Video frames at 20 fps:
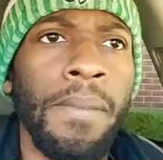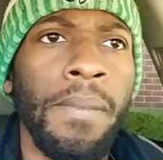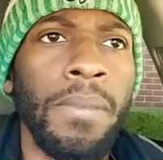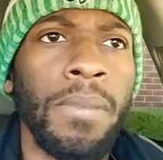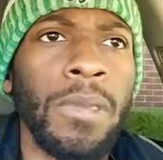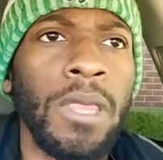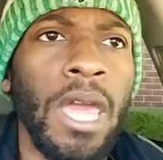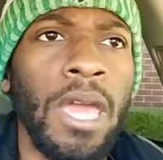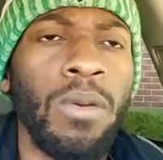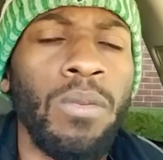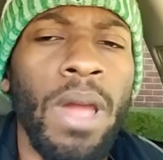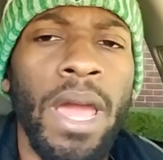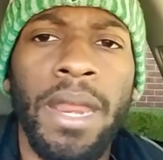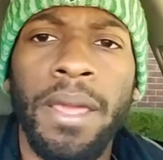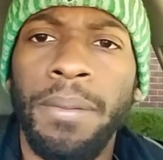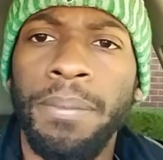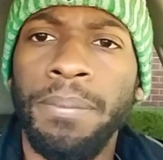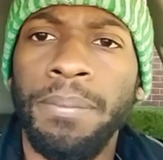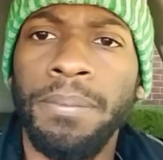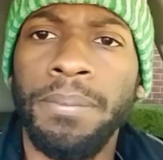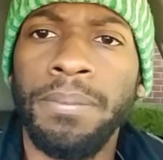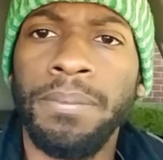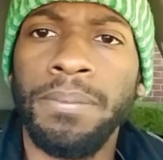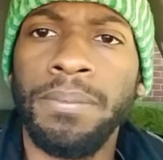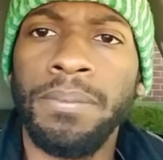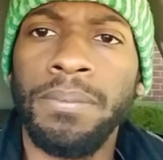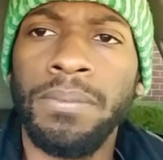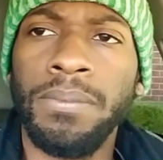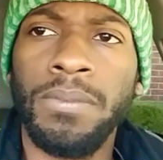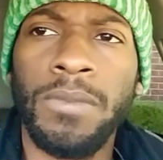You ain't ready.
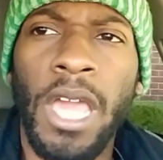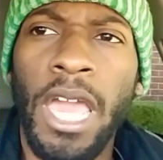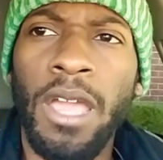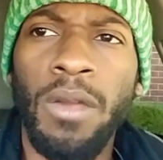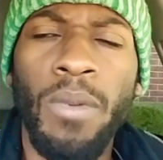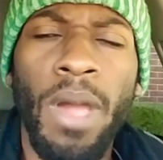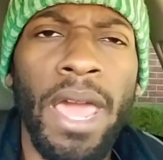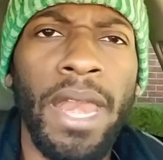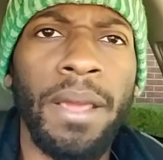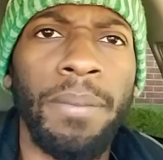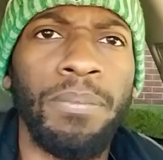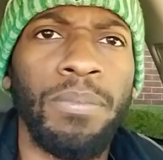You ain't ready.